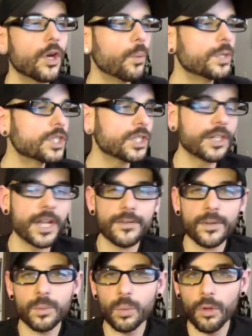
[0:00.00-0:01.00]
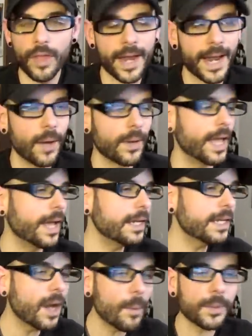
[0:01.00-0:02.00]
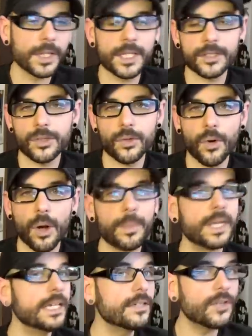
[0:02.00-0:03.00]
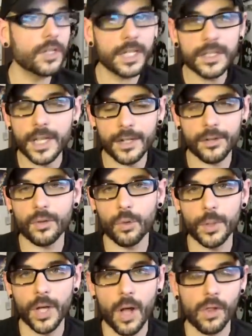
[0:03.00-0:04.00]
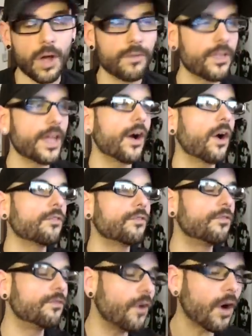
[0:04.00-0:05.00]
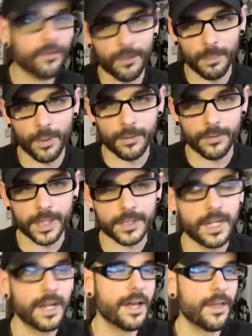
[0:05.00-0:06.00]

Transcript: We should never rule that out. Any company can screw up, even Nintendo, who we all love. They are far from perfect.